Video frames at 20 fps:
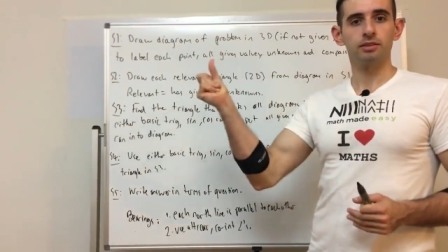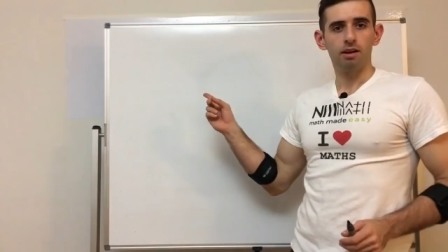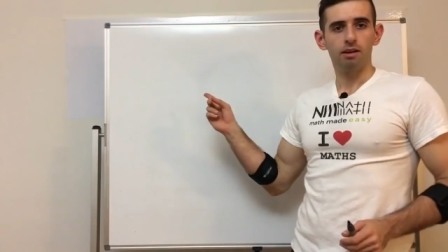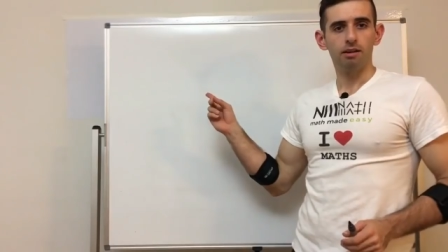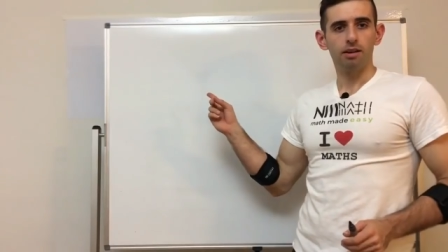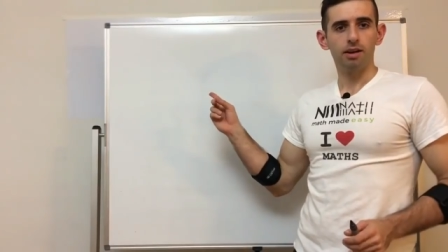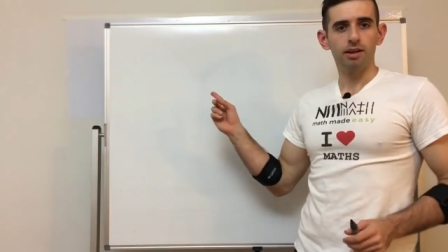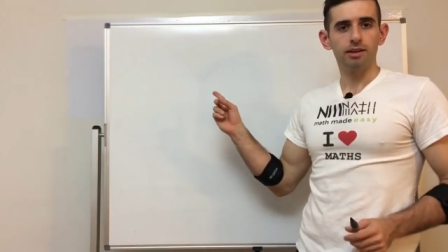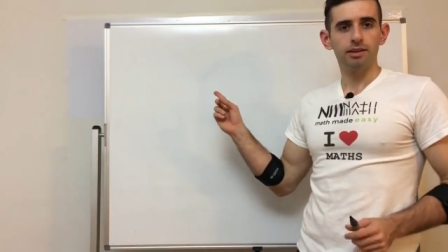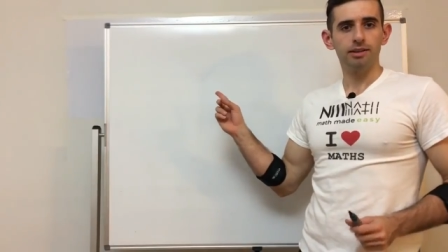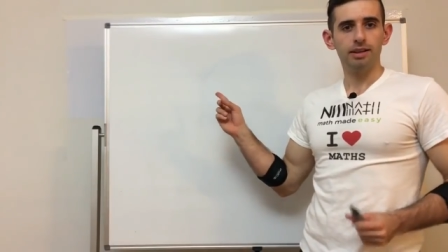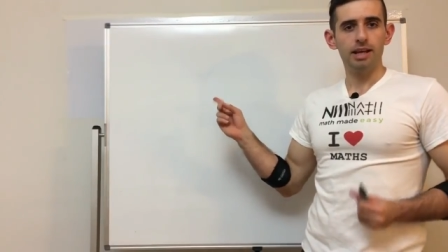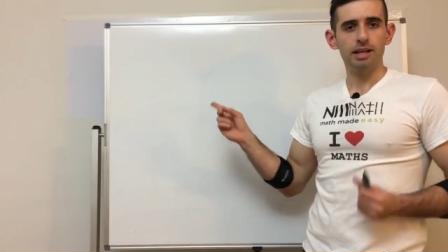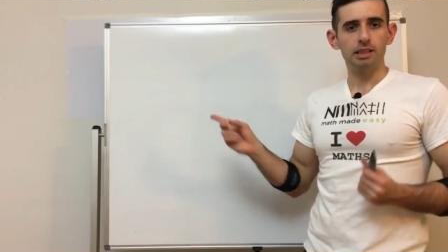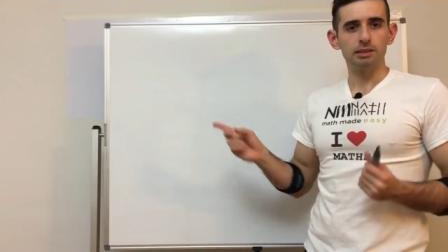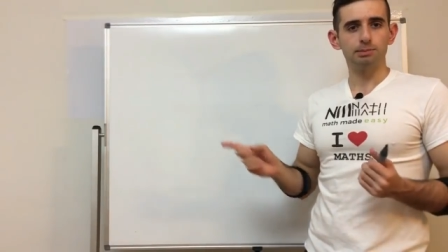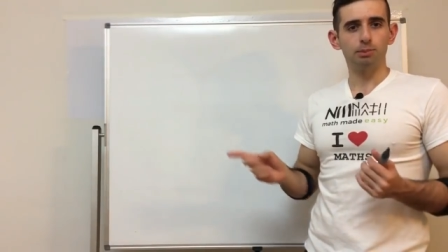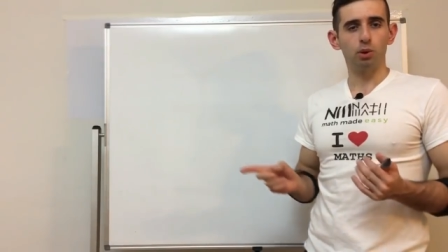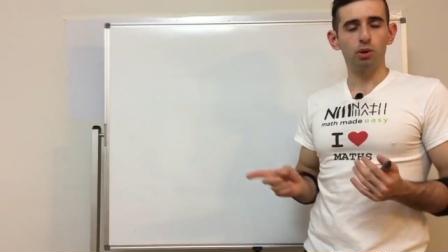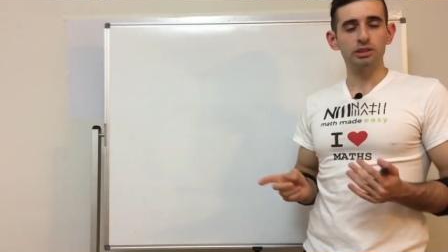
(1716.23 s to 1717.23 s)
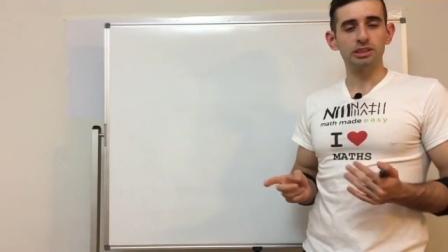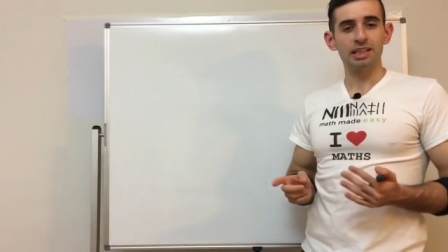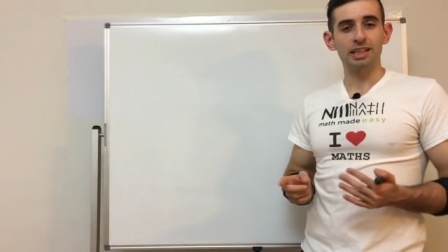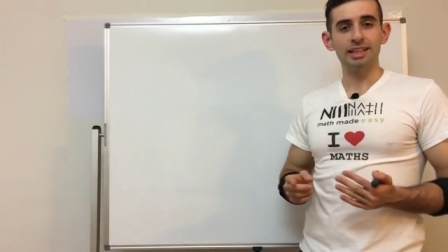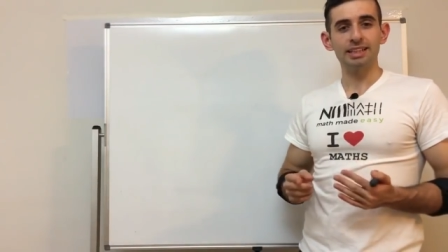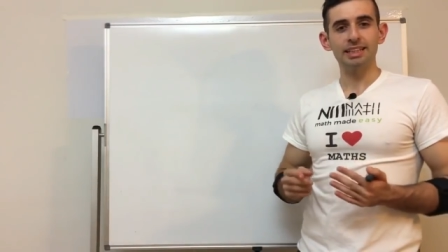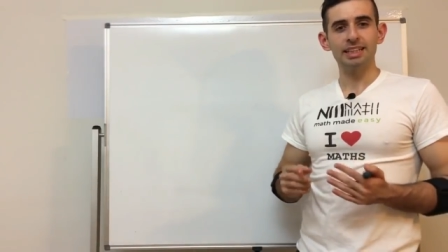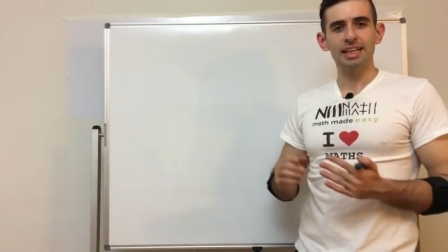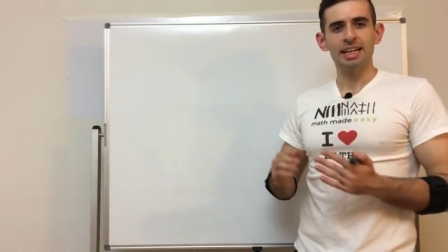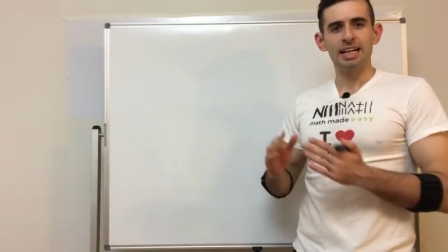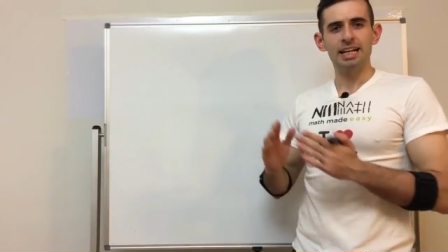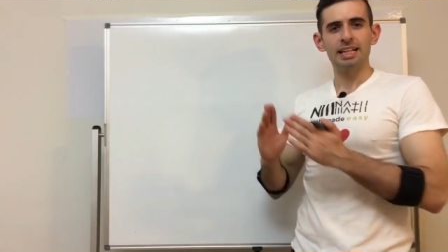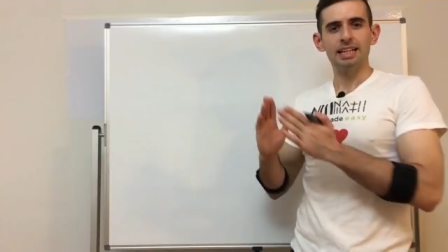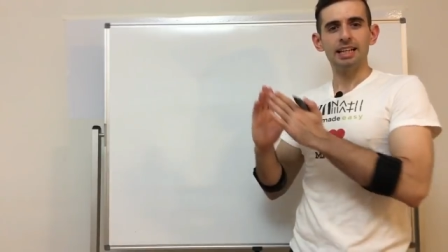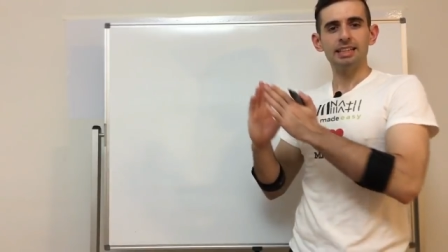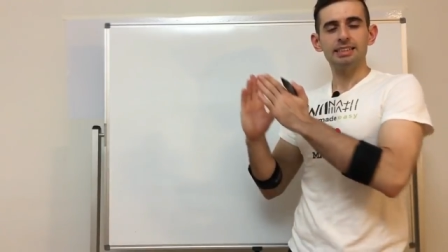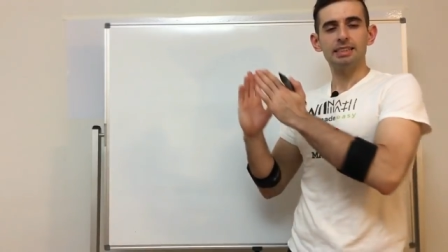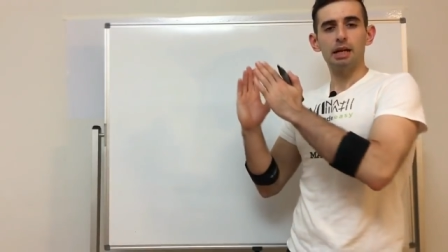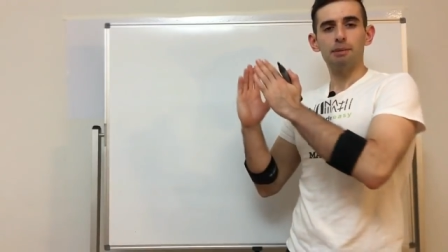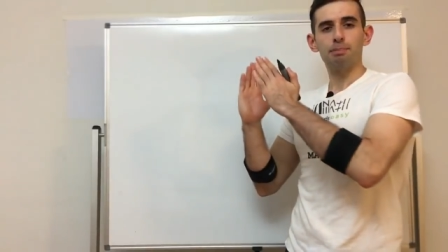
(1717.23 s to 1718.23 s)
Alright, now that the board's clean,
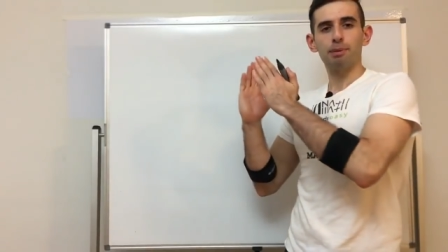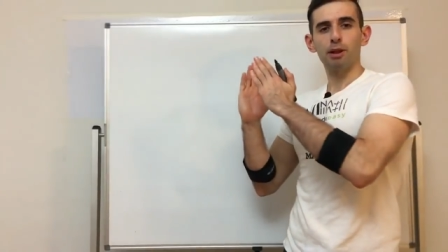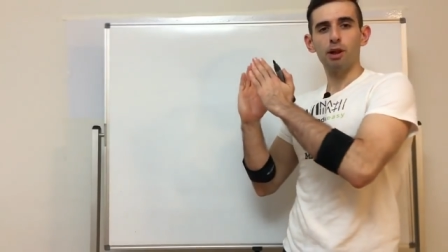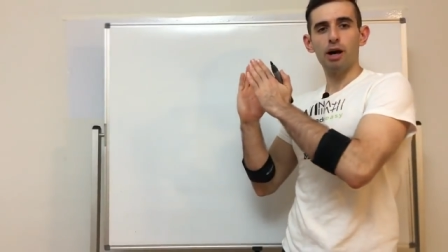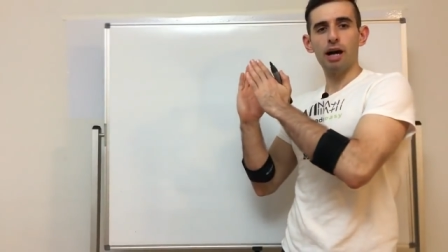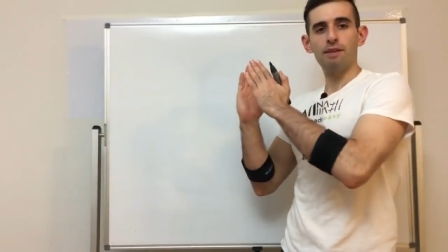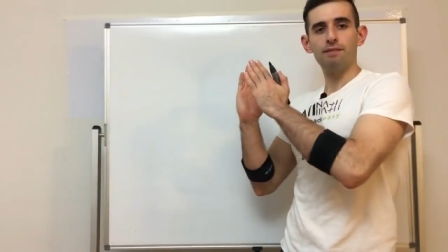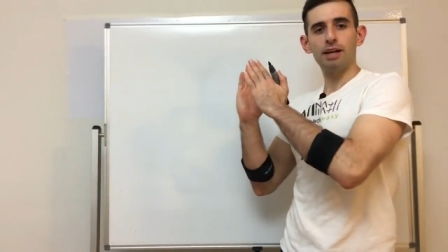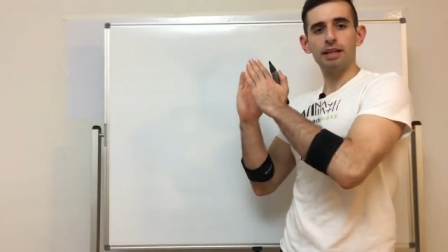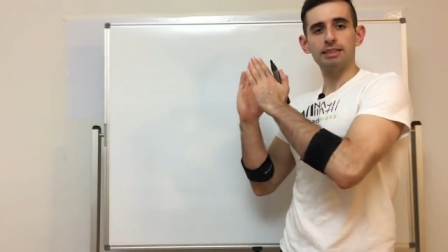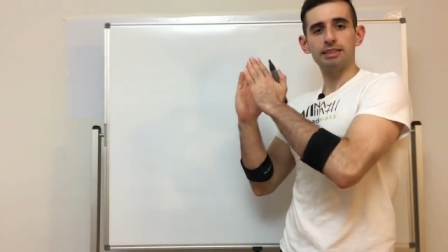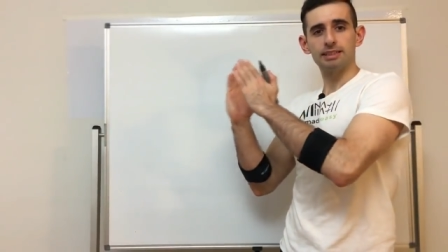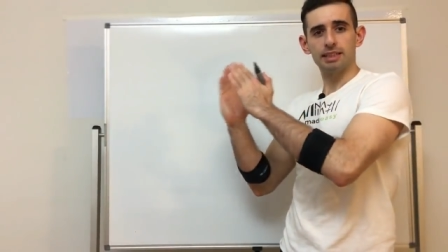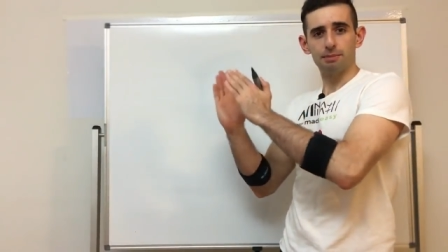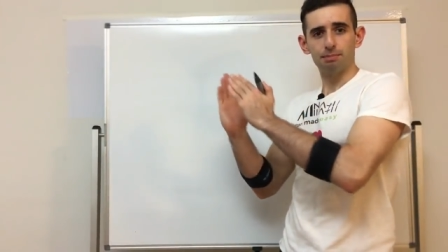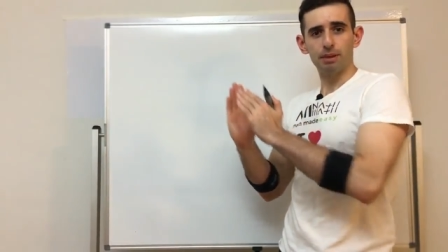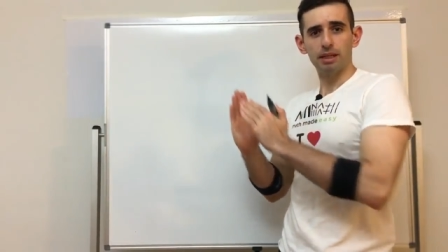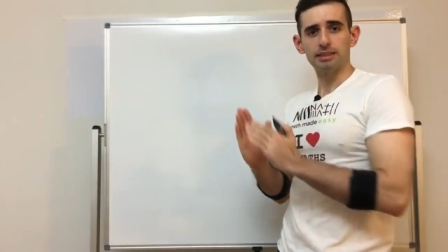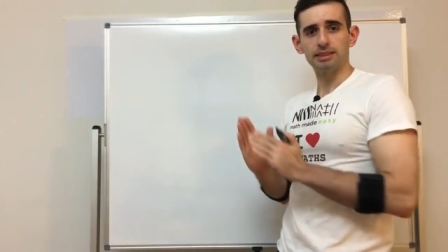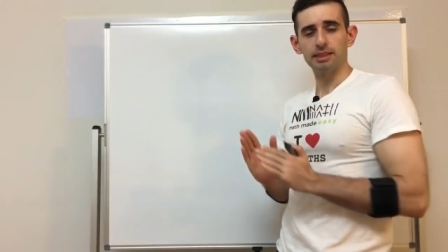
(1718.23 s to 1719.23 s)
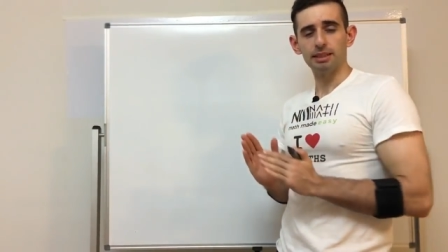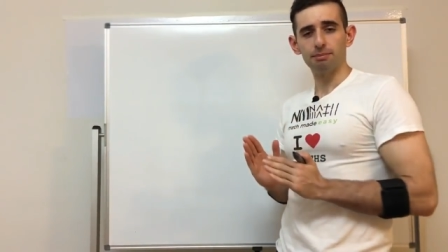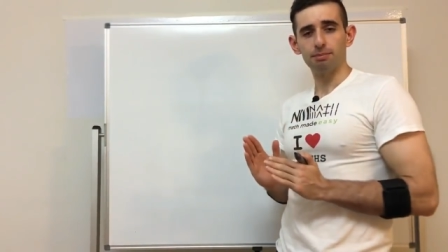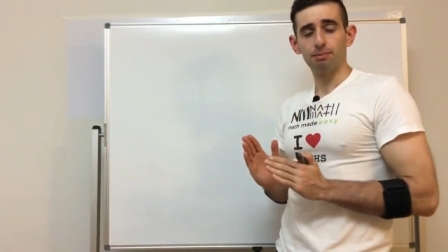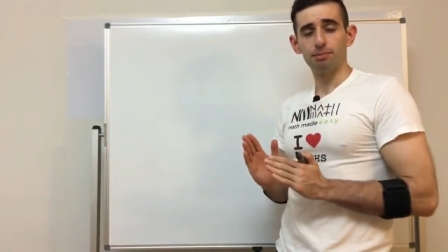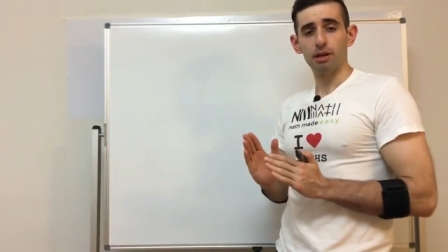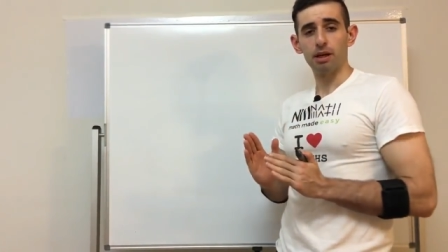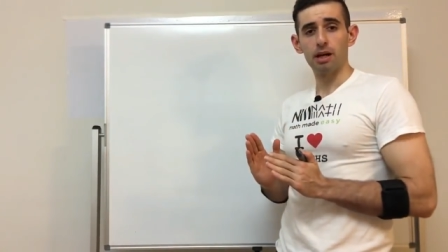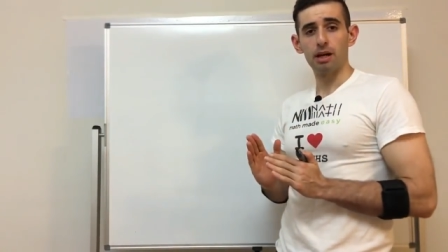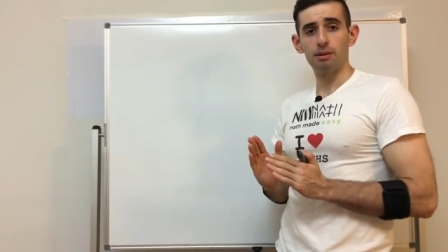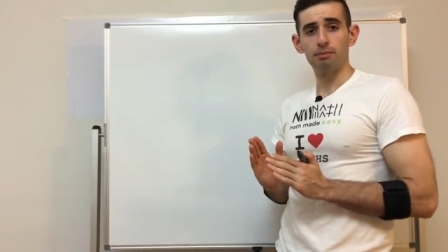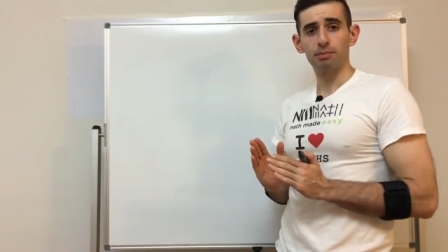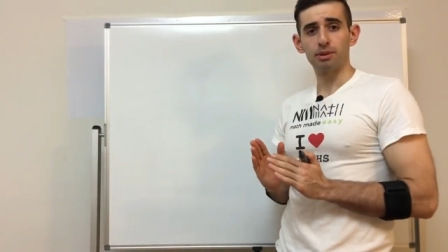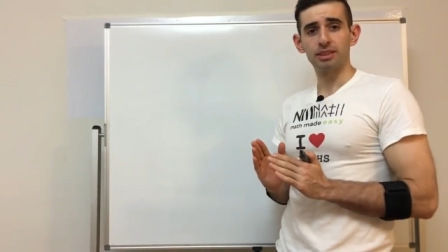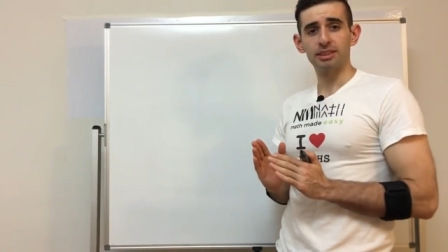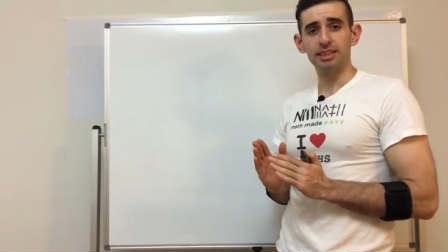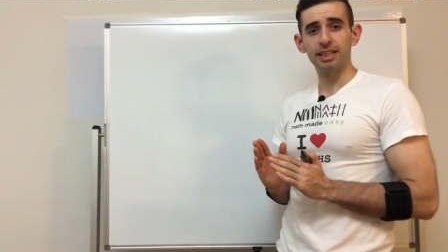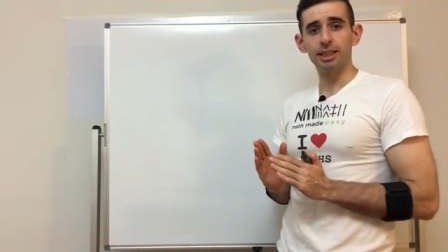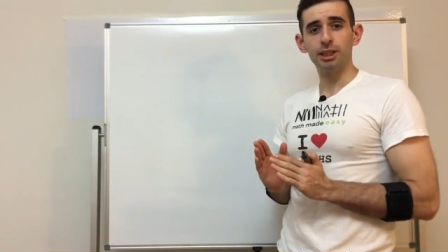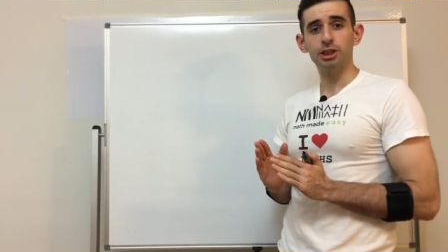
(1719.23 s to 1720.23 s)
let's apply that step-by-step
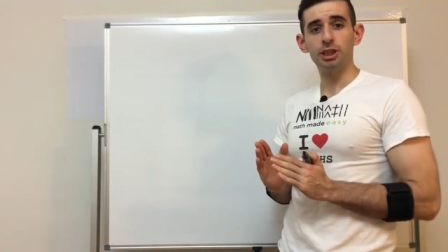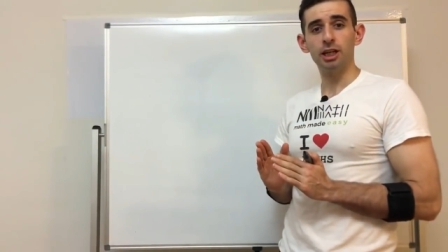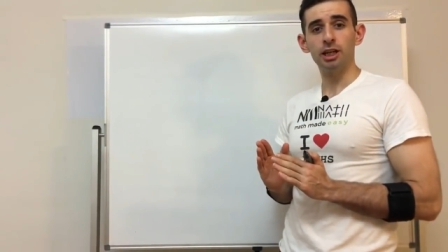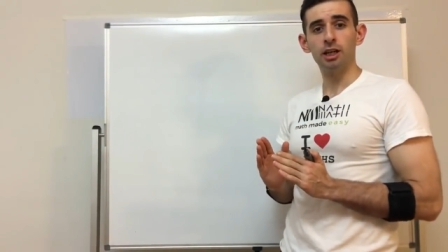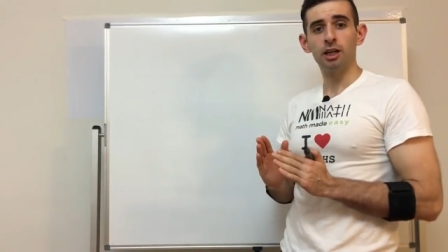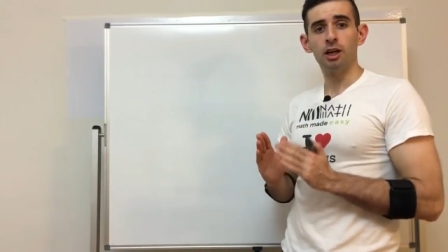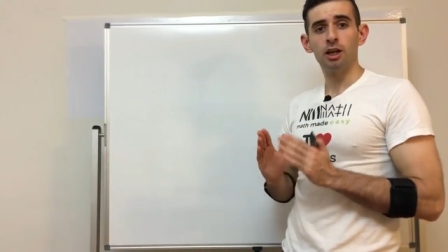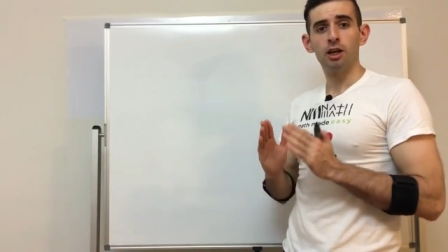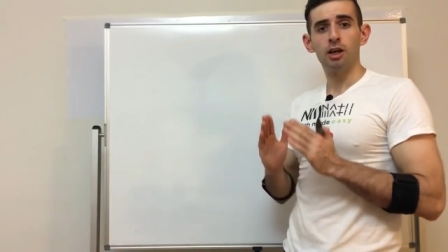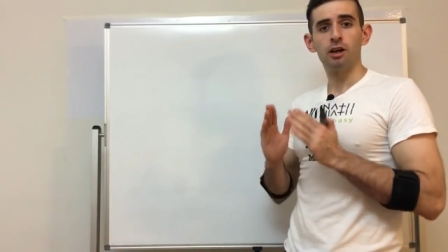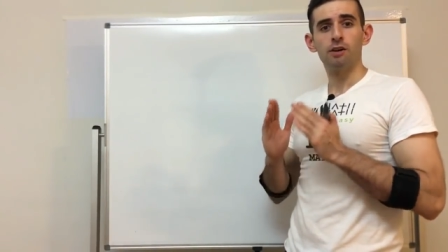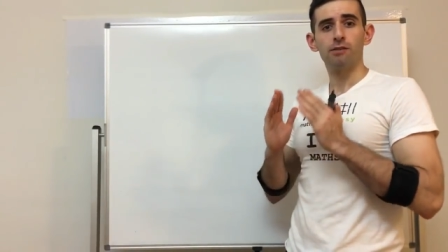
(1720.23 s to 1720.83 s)
procedure